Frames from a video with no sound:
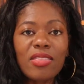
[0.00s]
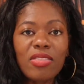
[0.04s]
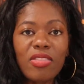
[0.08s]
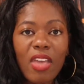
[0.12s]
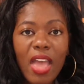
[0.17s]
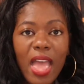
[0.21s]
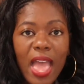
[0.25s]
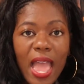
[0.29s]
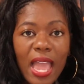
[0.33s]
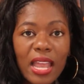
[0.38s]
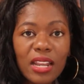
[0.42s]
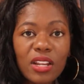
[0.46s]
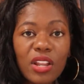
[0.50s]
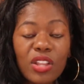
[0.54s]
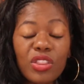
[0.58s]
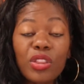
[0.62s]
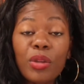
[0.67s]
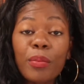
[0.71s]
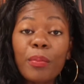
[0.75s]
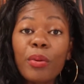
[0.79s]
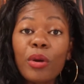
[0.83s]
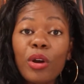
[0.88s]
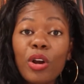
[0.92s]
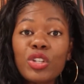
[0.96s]
that
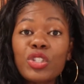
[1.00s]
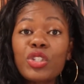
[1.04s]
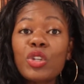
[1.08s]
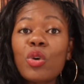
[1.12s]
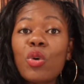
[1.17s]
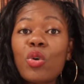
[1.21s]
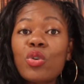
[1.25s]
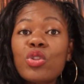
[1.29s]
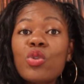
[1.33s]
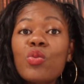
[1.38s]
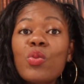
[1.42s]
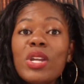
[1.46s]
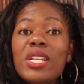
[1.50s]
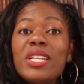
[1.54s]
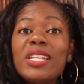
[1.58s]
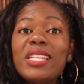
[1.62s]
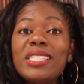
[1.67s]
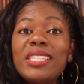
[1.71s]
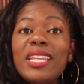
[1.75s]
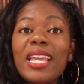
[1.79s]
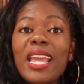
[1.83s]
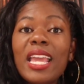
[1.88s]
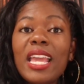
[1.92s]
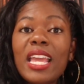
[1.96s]
the person on the witness
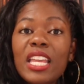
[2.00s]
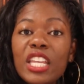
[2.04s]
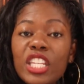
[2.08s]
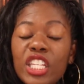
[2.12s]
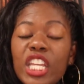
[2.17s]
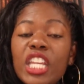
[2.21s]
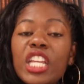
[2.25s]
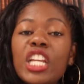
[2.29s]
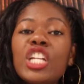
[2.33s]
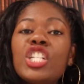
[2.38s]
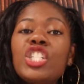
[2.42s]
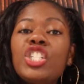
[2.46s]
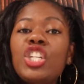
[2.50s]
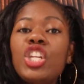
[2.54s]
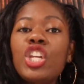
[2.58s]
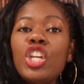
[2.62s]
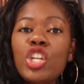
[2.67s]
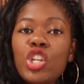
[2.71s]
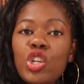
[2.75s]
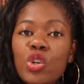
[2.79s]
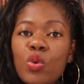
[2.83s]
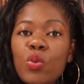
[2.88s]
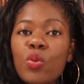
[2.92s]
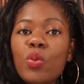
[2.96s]
stand can
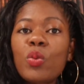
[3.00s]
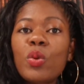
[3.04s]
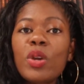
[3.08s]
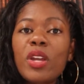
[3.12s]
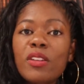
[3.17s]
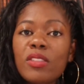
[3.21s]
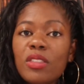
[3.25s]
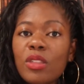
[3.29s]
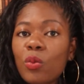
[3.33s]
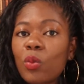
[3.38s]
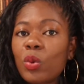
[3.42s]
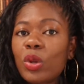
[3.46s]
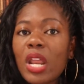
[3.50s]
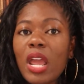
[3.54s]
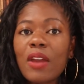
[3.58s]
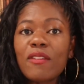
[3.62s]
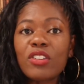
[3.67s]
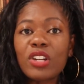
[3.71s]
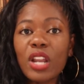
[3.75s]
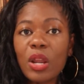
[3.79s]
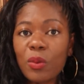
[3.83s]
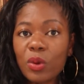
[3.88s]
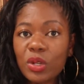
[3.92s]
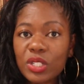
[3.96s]
continue with
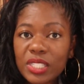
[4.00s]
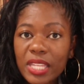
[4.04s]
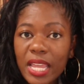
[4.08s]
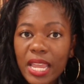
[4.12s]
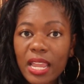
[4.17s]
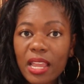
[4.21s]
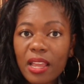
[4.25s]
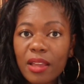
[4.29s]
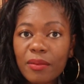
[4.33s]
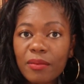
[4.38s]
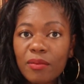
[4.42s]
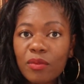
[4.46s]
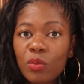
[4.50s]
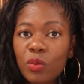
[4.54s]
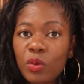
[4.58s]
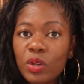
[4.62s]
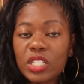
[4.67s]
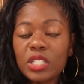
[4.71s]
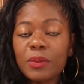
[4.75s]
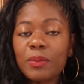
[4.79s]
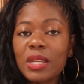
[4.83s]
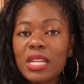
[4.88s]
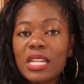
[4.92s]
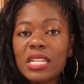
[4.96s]
whatever they were saying,
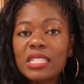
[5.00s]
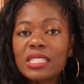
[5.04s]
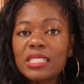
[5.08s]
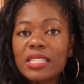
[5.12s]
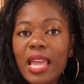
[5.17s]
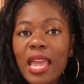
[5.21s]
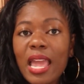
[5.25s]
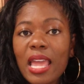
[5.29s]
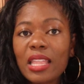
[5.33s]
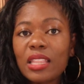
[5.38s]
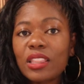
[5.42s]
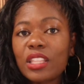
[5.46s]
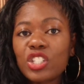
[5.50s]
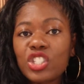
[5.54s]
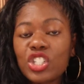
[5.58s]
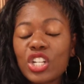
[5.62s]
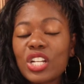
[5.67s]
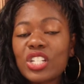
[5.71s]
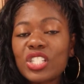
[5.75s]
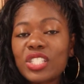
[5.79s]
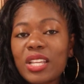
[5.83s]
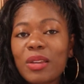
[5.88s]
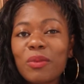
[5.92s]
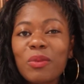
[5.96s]
which means that the
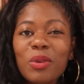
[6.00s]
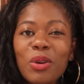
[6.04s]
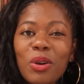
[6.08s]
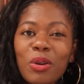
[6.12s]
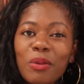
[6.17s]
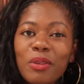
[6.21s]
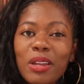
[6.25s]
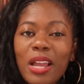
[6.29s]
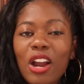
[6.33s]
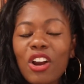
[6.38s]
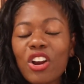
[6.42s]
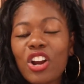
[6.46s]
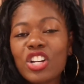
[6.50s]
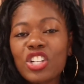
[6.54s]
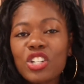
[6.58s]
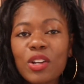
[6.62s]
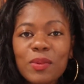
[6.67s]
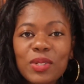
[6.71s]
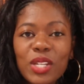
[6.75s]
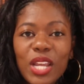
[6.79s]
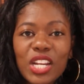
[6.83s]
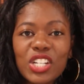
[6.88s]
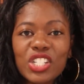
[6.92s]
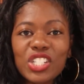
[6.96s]
judge said, well, I heard your
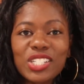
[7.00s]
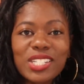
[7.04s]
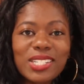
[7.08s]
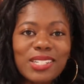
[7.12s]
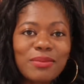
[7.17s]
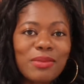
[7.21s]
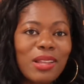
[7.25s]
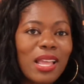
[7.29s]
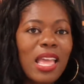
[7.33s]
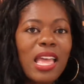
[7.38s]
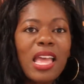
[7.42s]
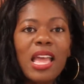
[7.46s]
objection.